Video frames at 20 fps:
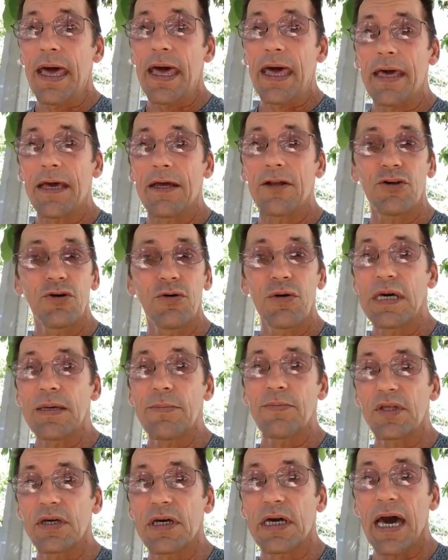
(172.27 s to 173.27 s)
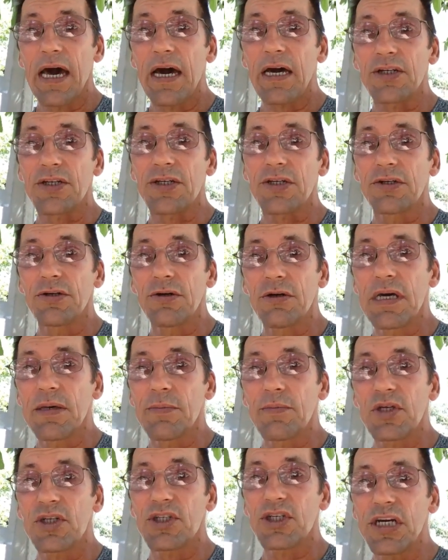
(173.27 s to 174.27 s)
and you keep the cash, you
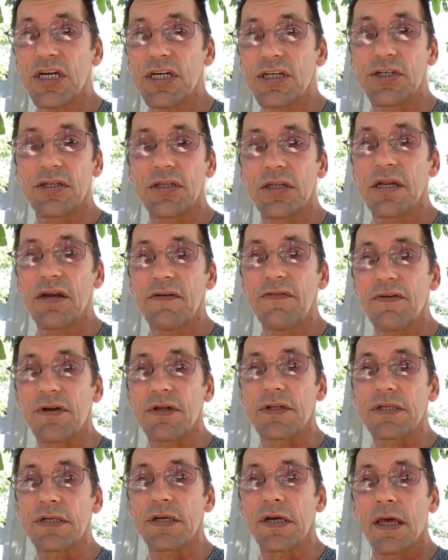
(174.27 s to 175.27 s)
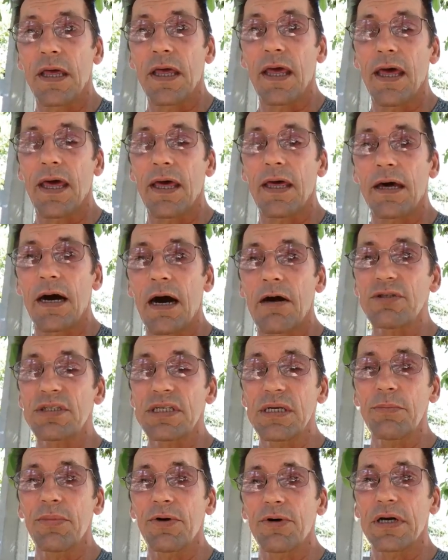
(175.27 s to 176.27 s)
keep the change, the difference. How
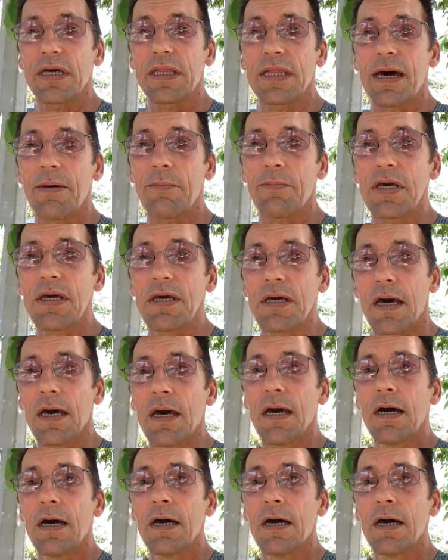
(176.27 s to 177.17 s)
simple can that be?